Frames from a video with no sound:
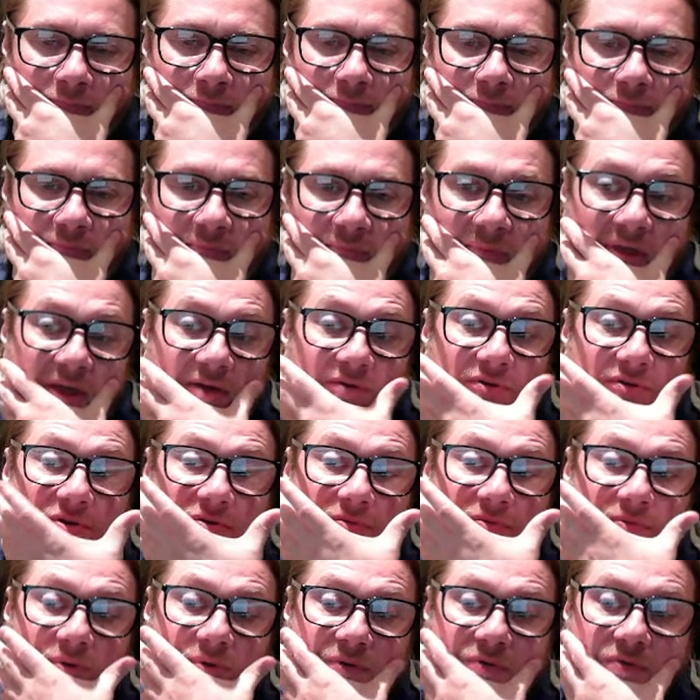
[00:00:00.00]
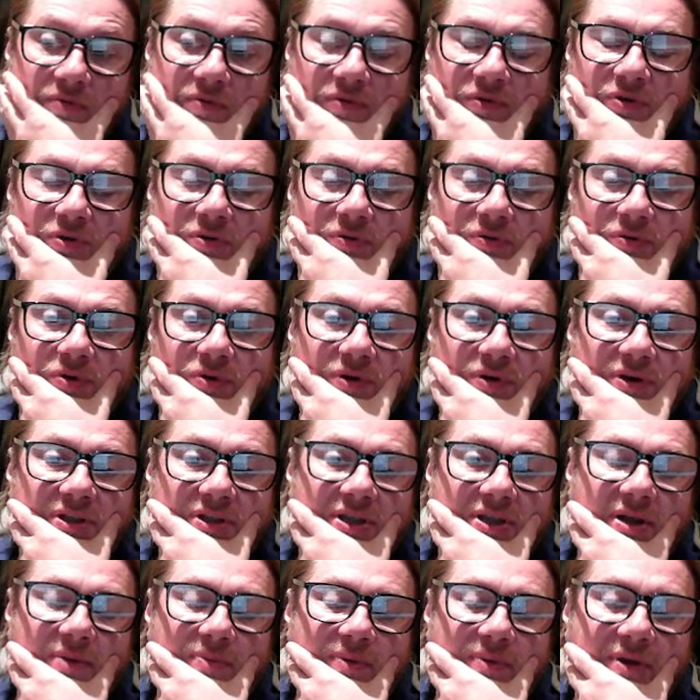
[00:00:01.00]
Now you, you, you, you could
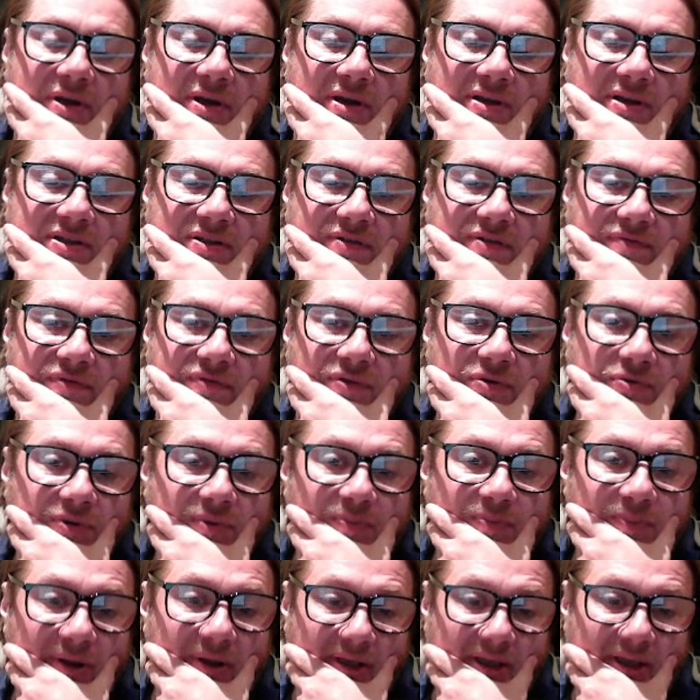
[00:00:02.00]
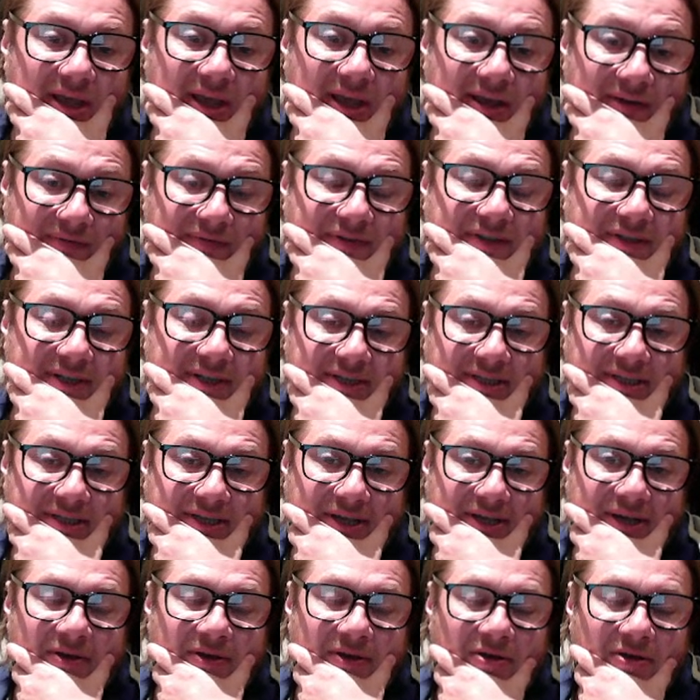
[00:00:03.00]
tell me, guys, if you would play f6
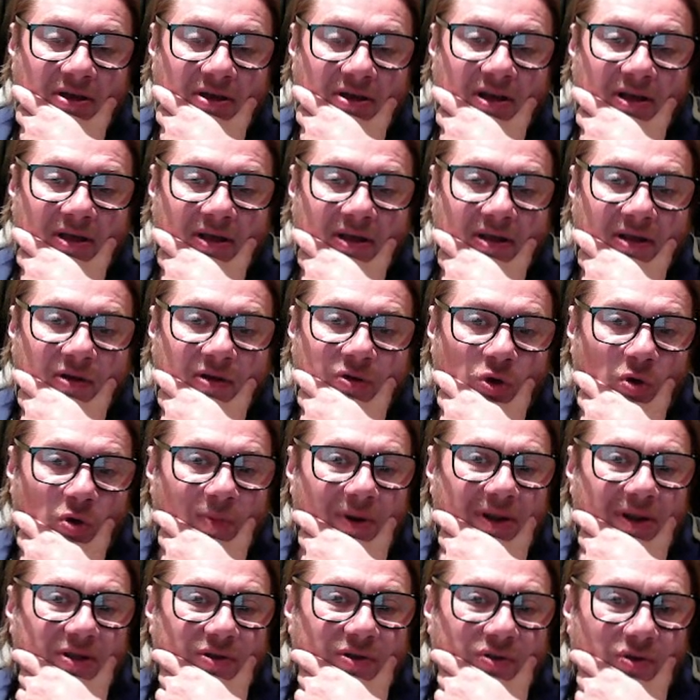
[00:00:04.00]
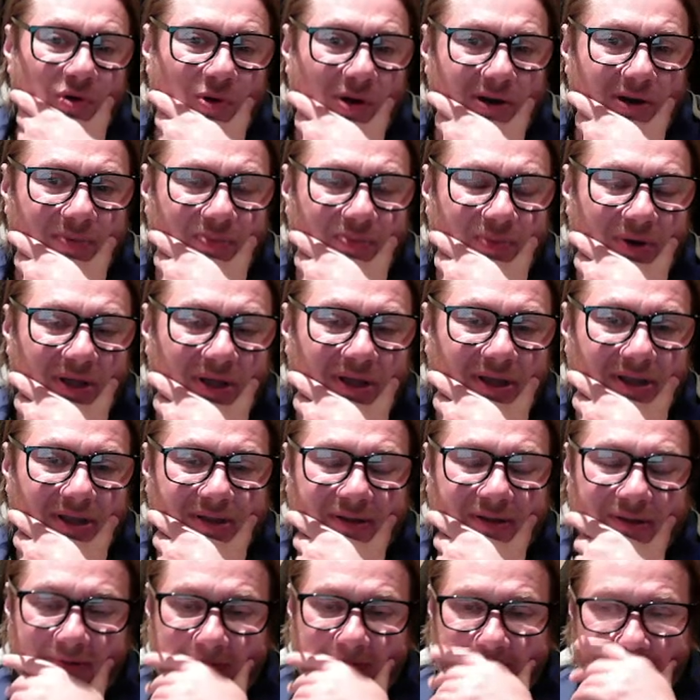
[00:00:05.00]
here. Normally you don't want to play it,
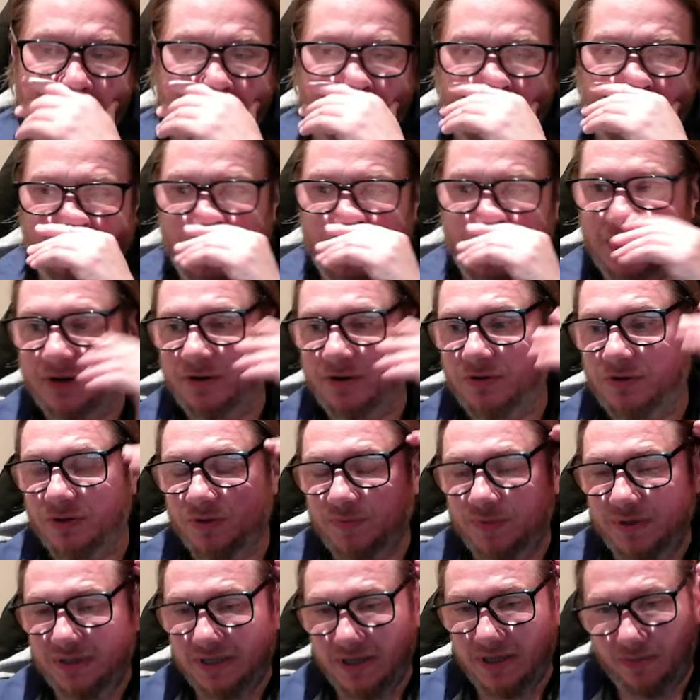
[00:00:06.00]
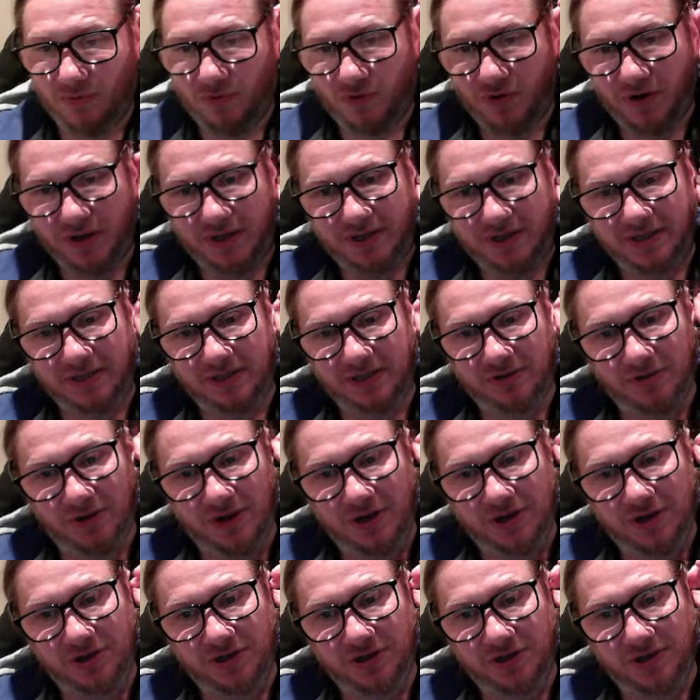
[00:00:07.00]
but there could be some crazy
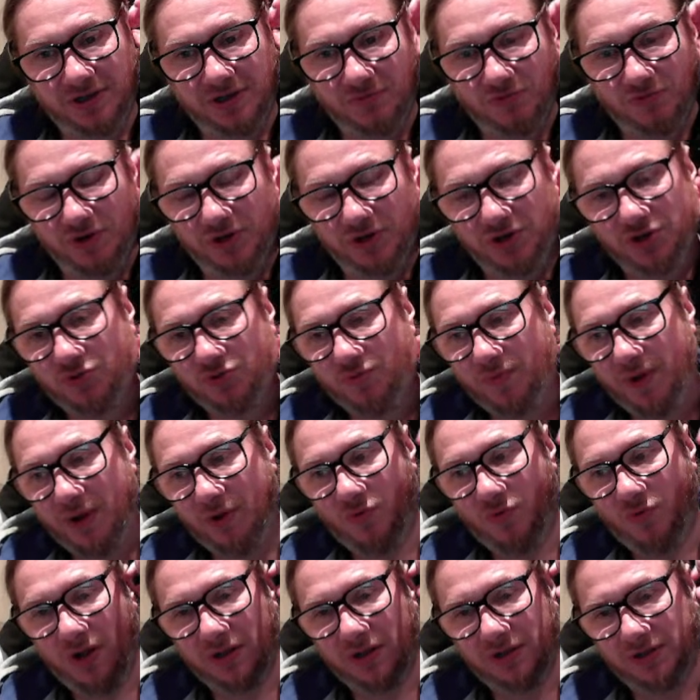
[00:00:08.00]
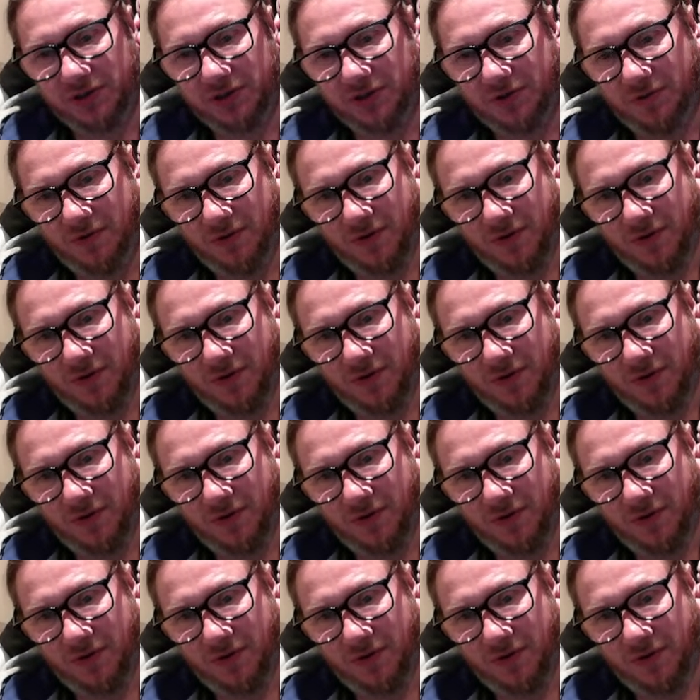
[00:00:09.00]
situations in which you may want to.